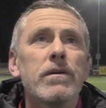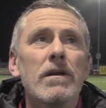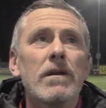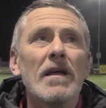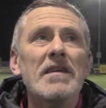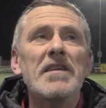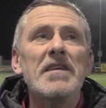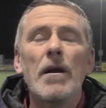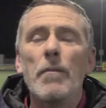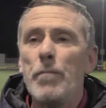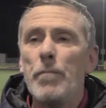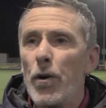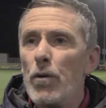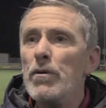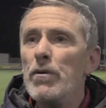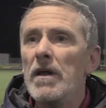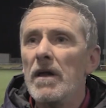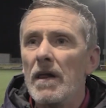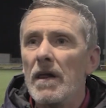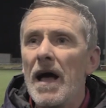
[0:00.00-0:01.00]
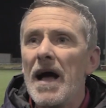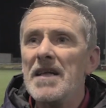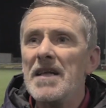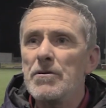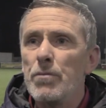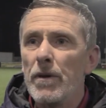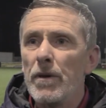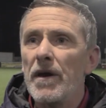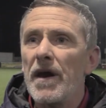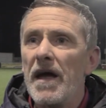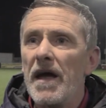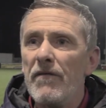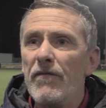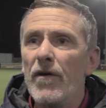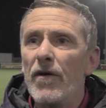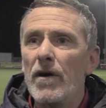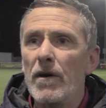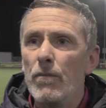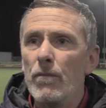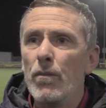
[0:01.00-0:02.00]
Listen, I'm proud of the lads with their
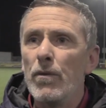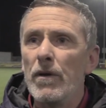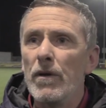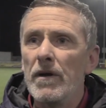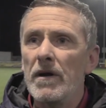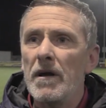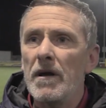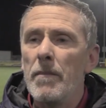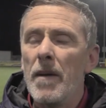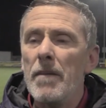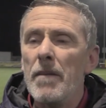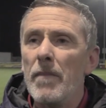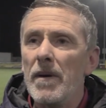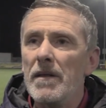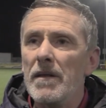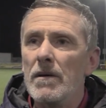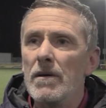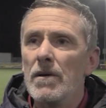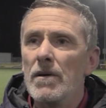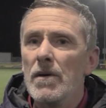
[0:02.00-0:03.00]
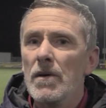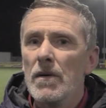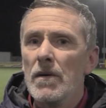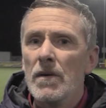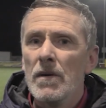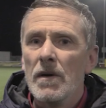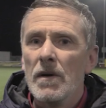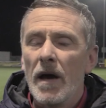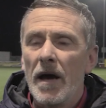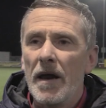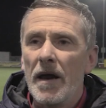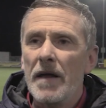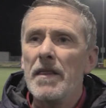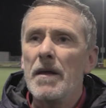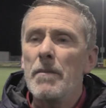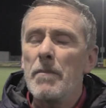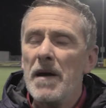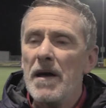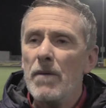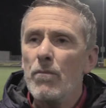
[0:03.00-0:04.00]
effort and the commitment. And in
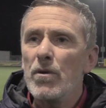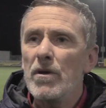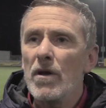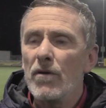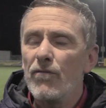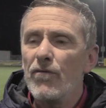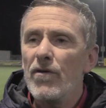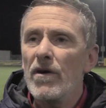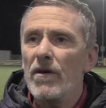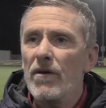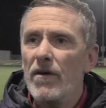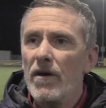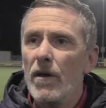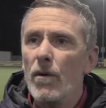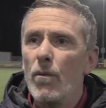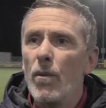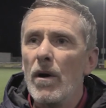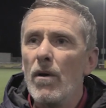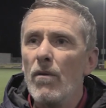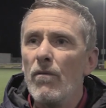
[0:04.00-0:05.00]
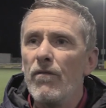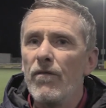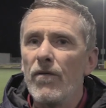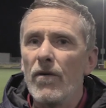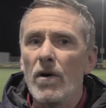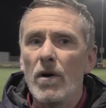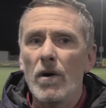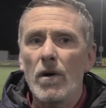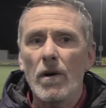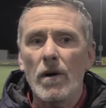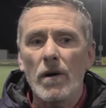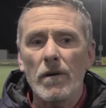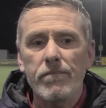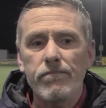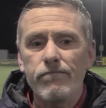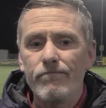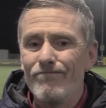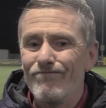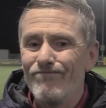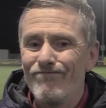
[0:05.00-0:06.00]
the main, we've done really, really well for
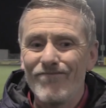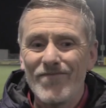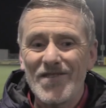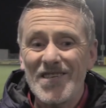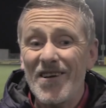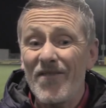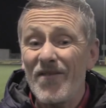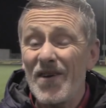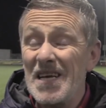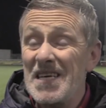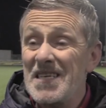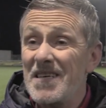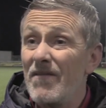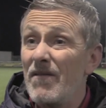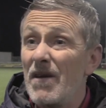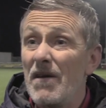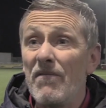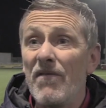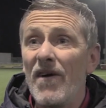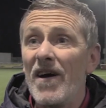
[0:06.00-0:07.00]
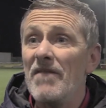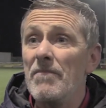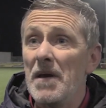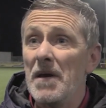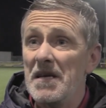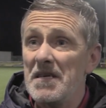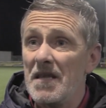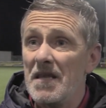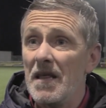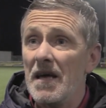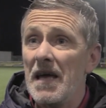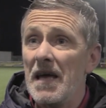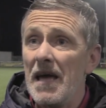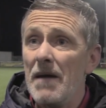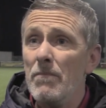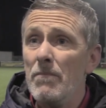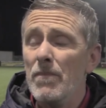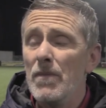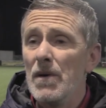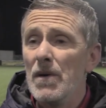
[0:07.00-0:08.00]
70-75 minutes of the
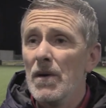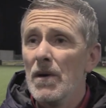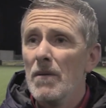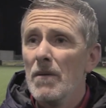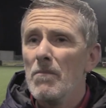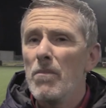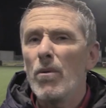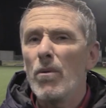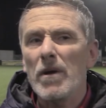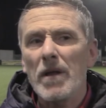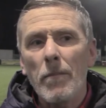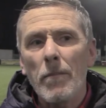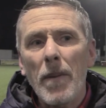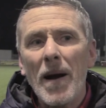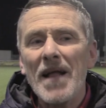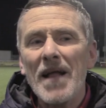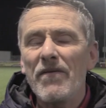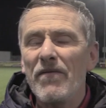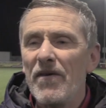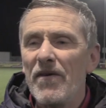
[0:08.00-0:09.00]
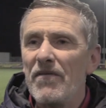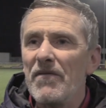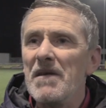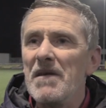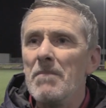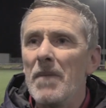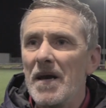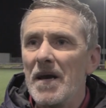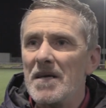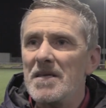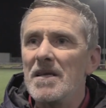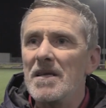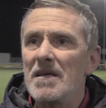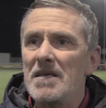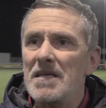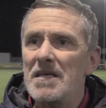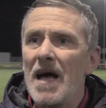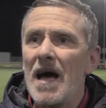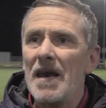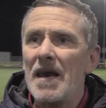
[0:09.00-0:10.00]
game. We had a bad 15 minutes at the
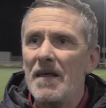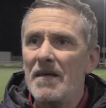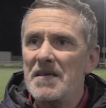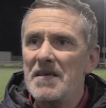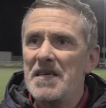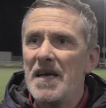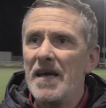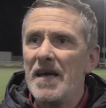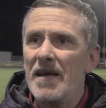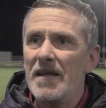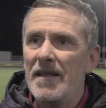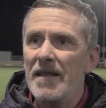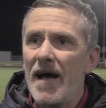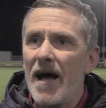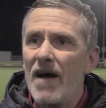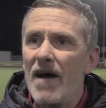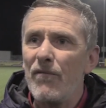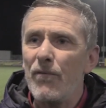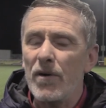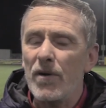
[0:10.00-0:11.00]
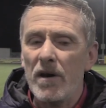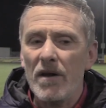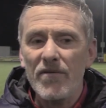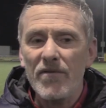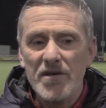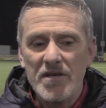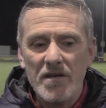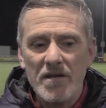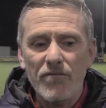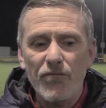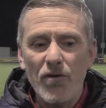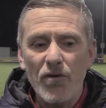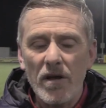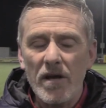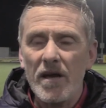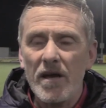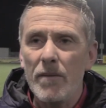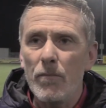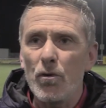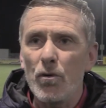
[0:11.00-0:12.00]
start of the second half where Livingston really
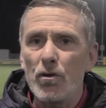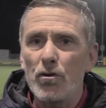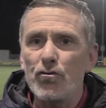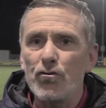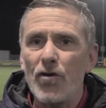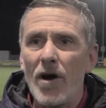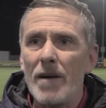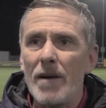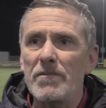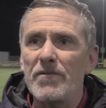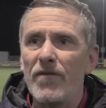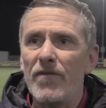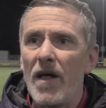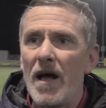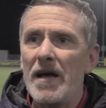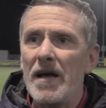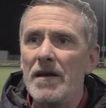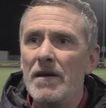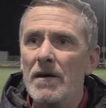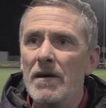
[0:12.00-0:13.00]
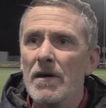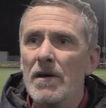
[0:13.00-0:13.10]
came out the traps flying,